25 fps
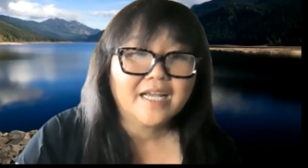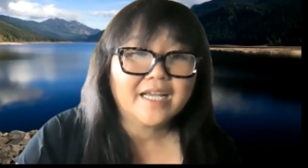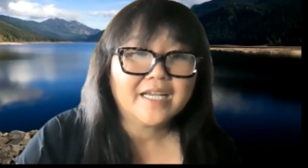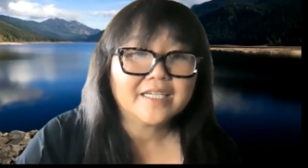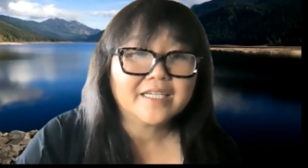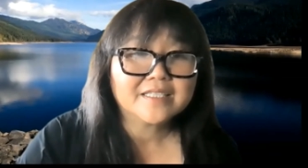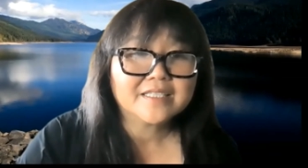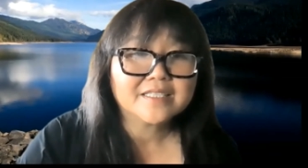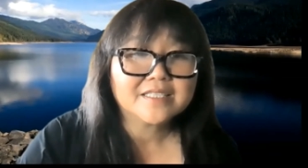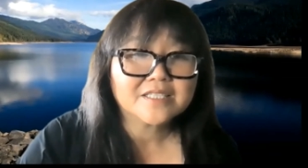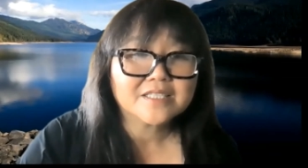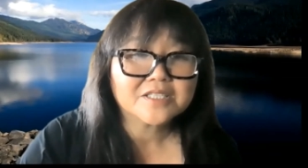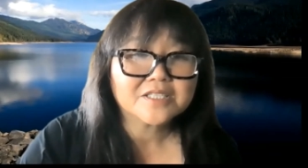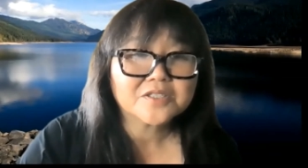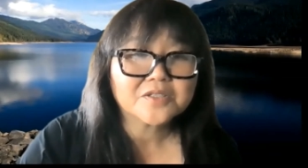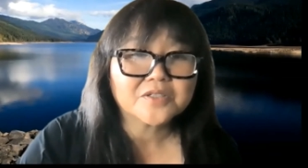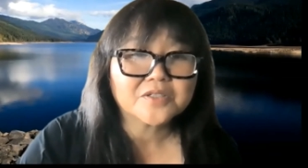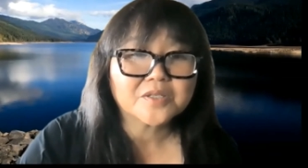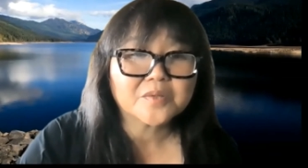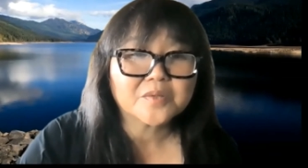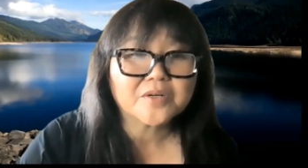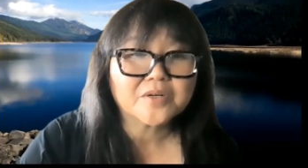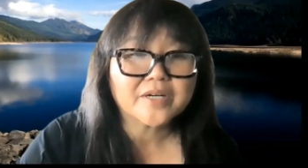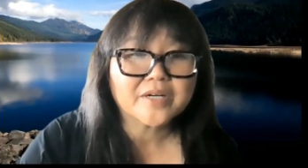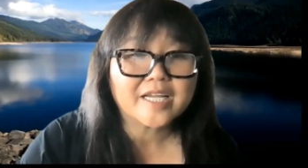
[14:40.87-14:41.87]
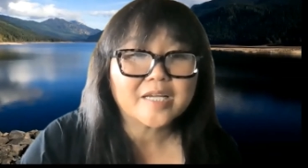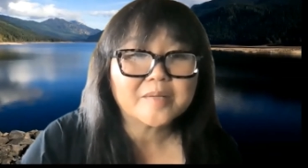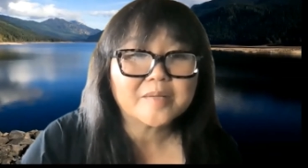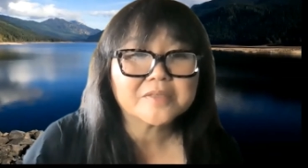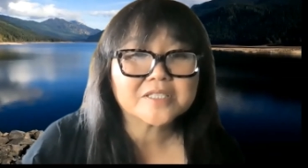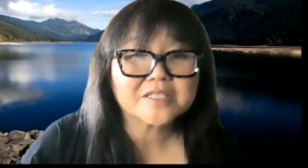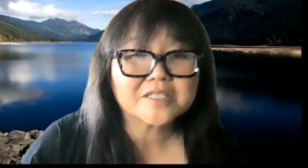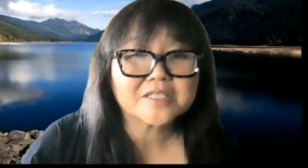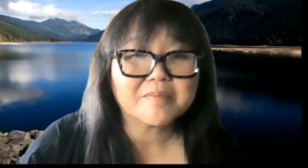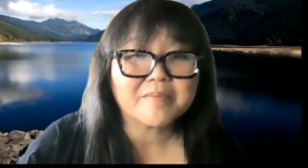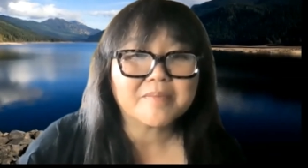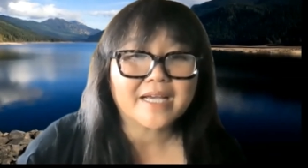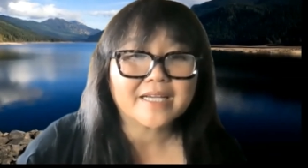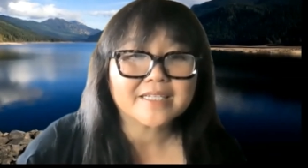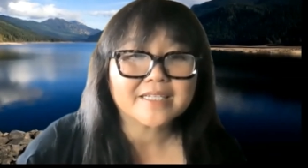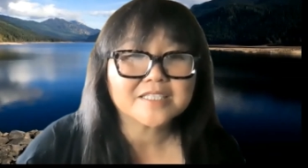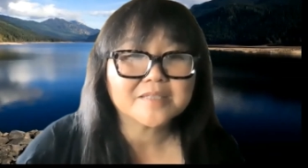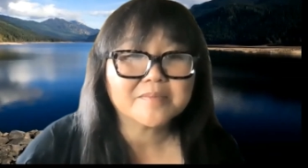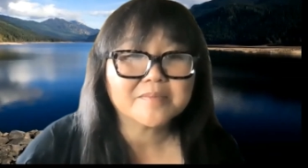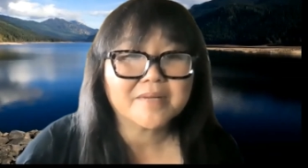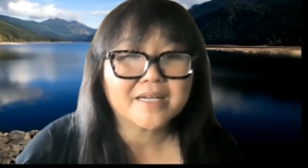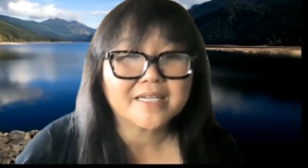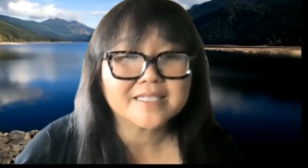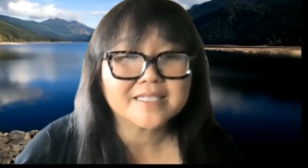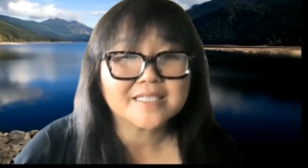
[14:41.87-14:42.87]
And so that we're able to
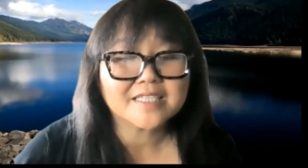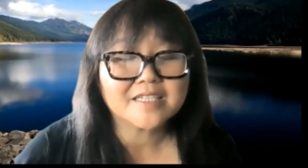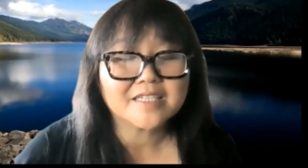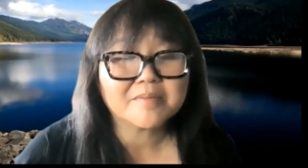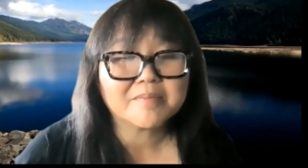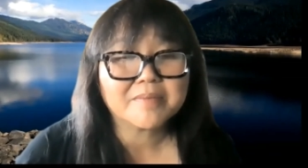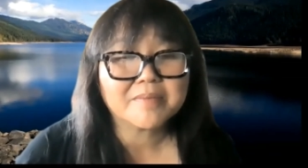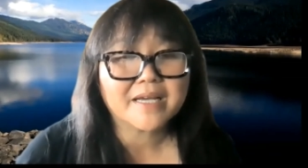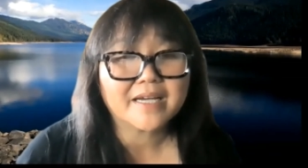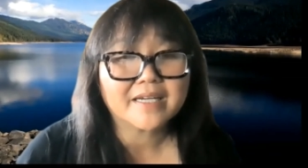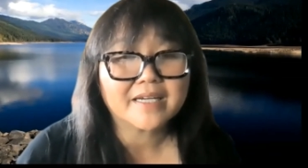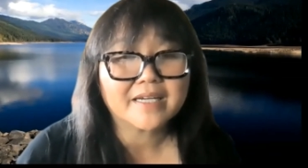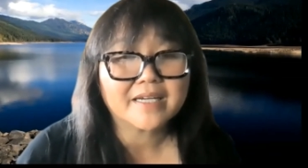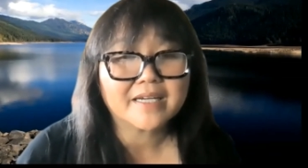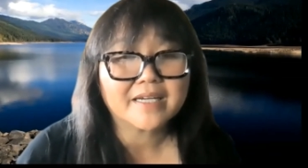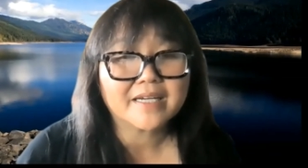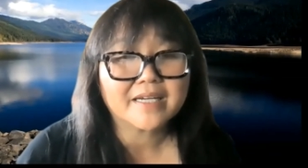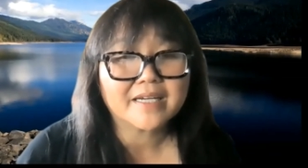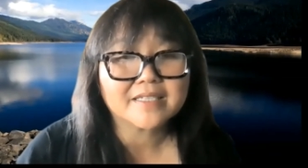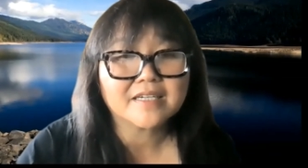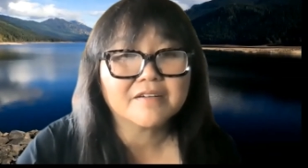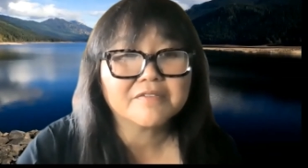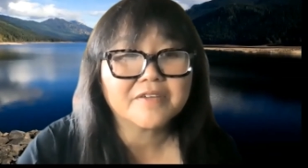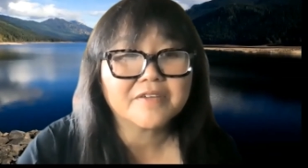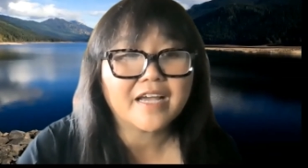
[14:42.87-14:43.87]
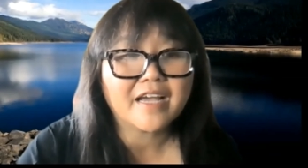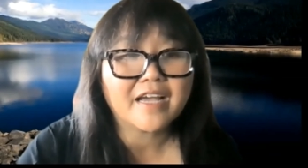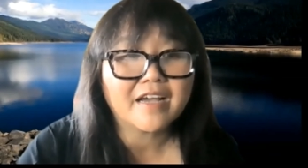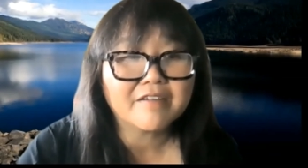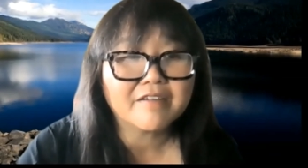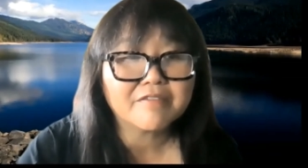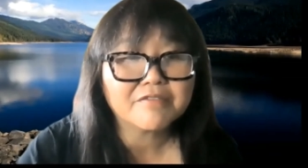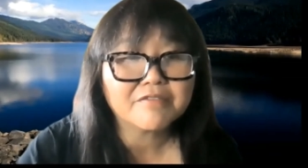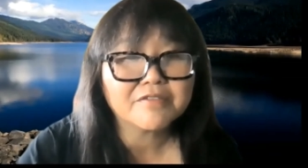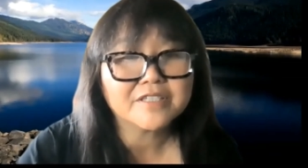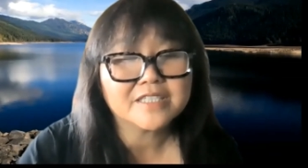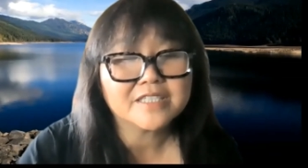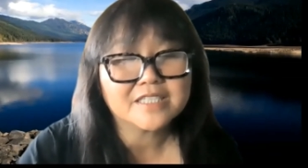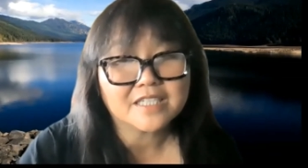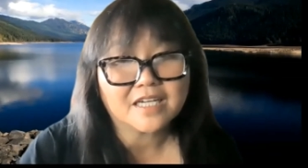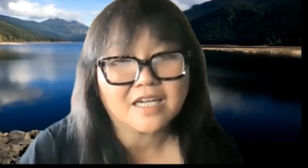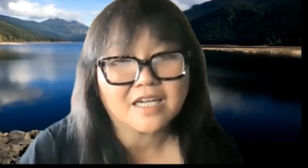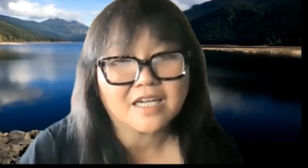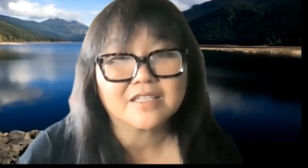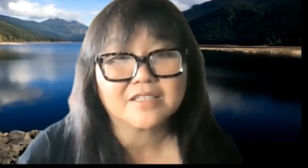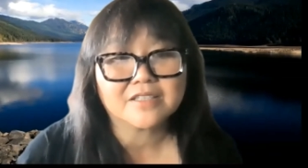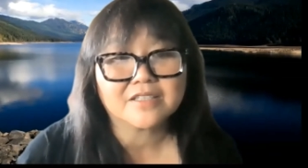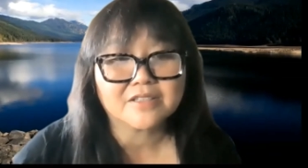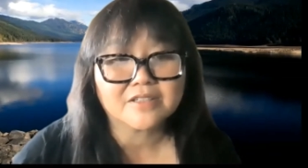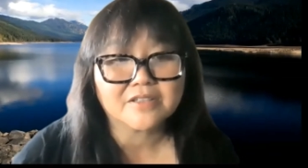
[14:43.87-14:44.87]
maximize the impact of every
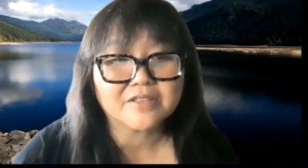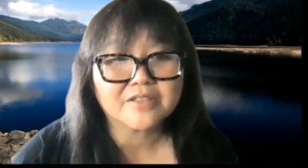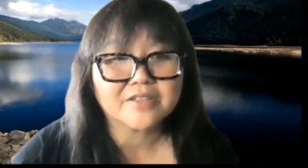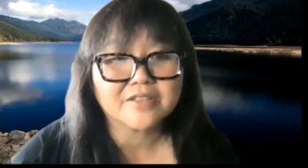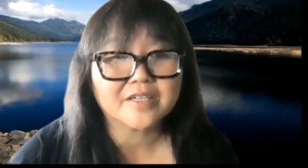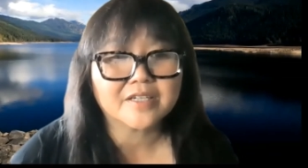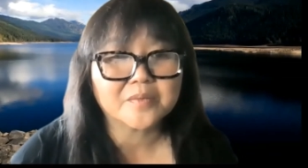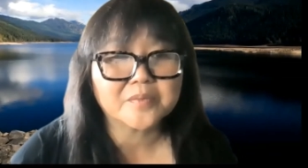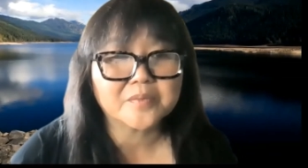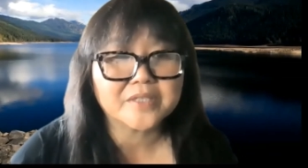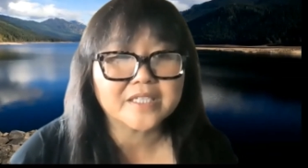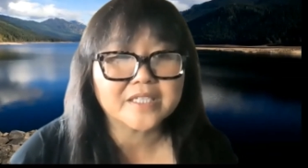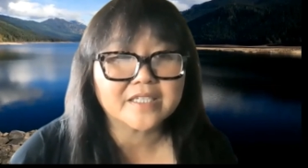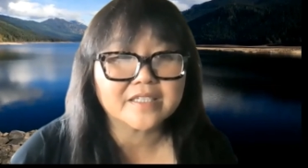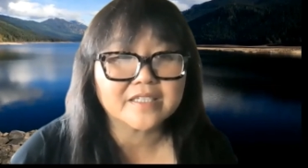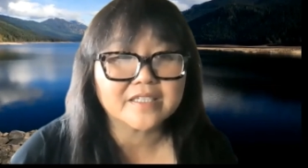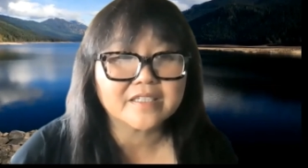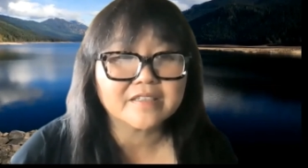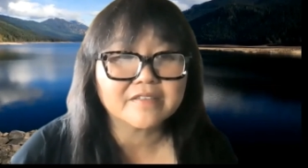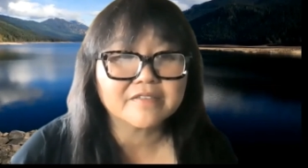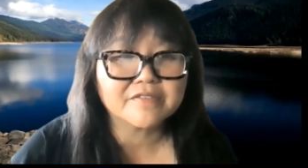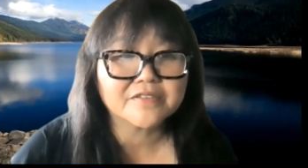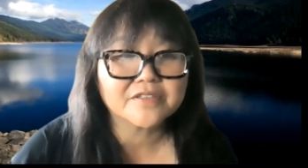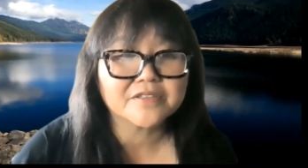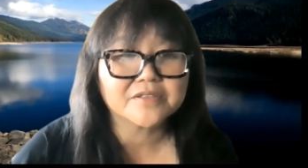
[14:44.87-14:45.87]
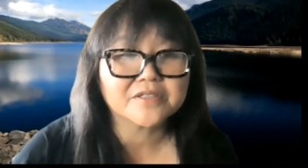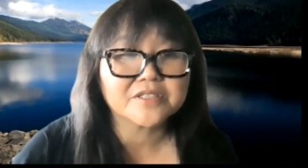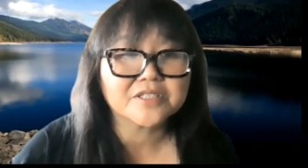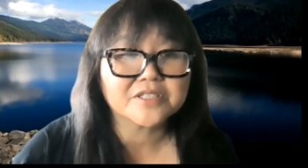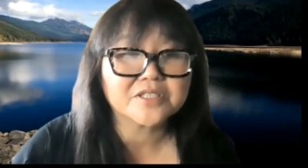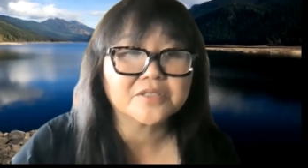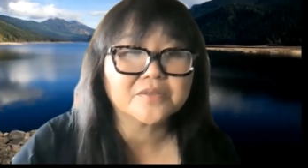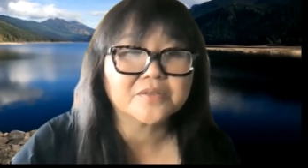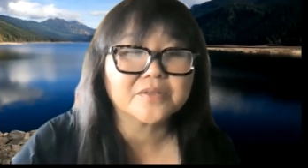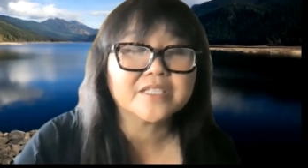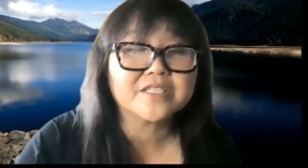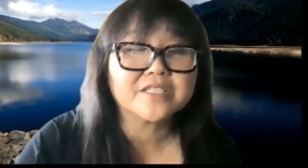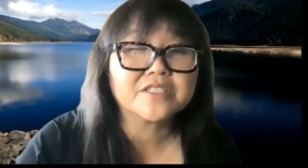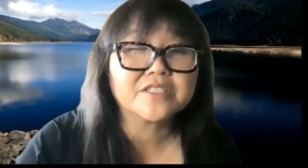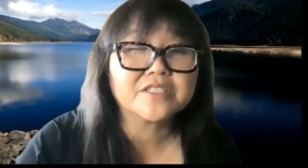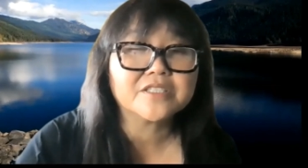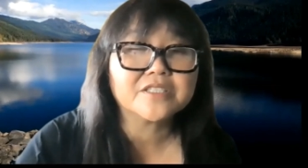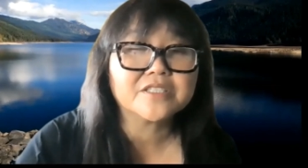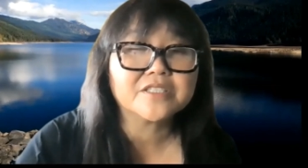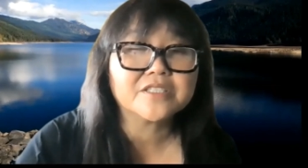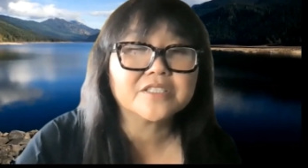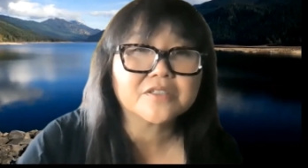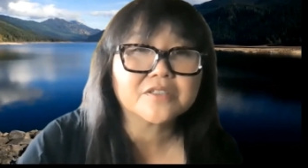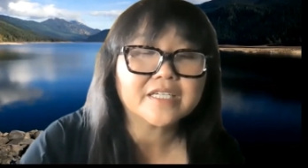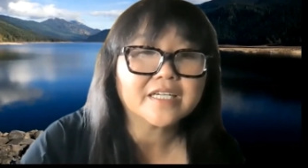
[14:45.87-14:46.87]
dollar that we can influence through
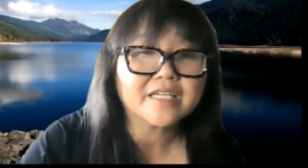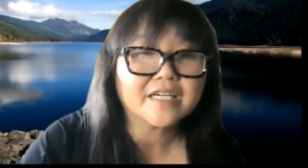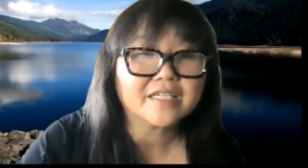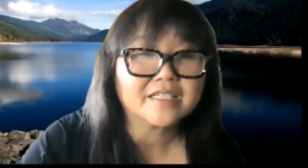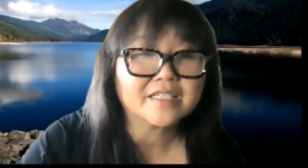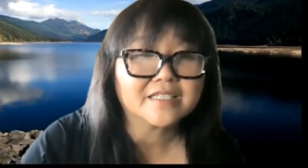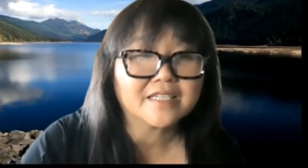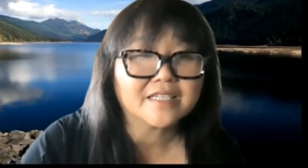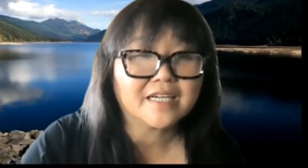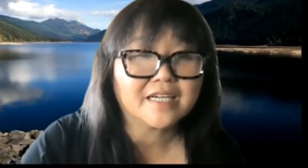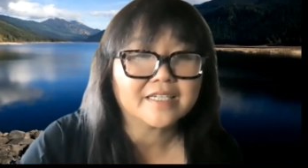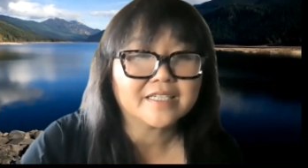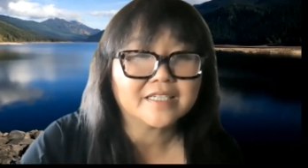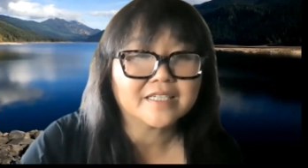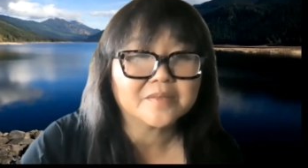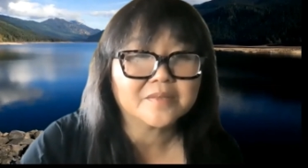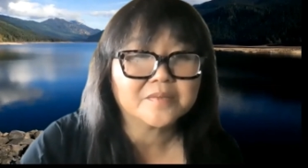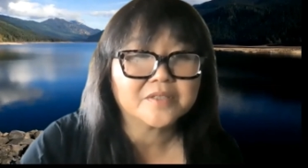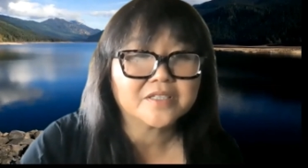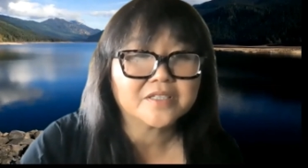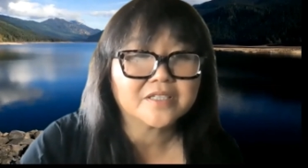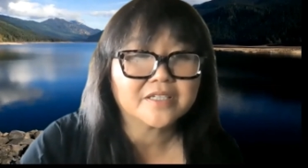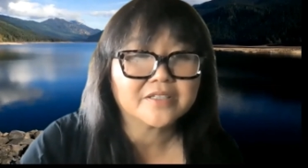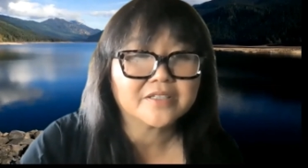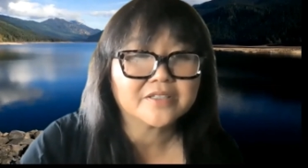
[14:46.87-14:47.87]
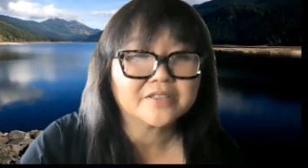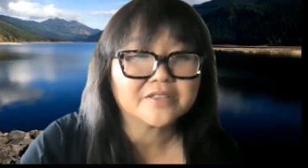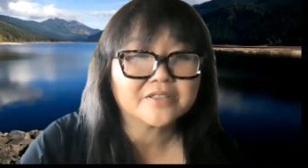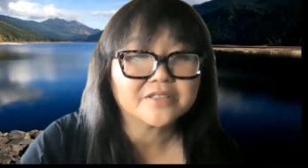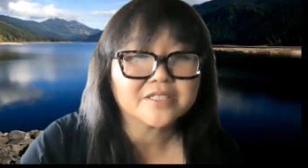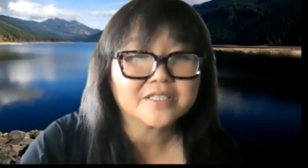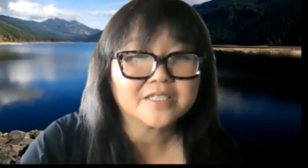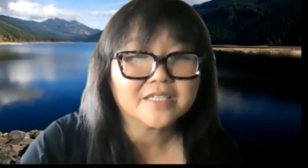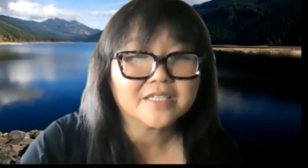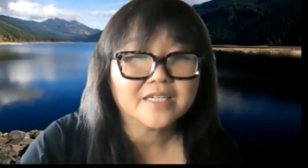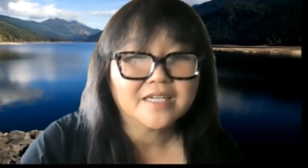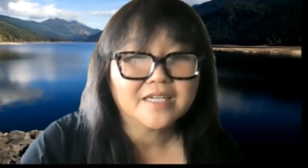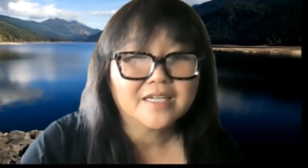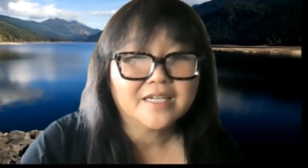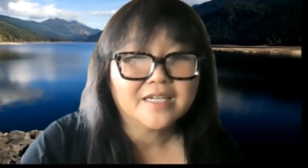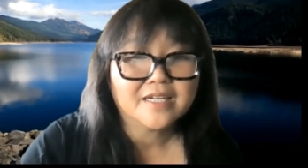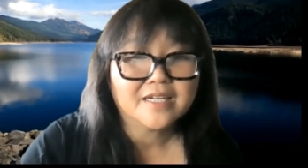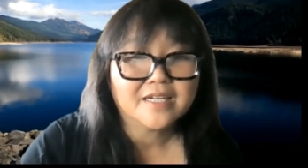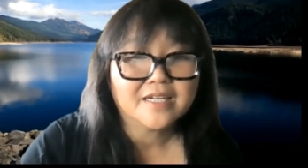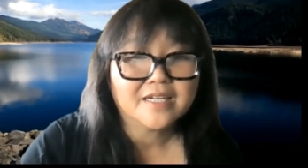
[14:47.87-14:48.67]
integrating and aligning with others.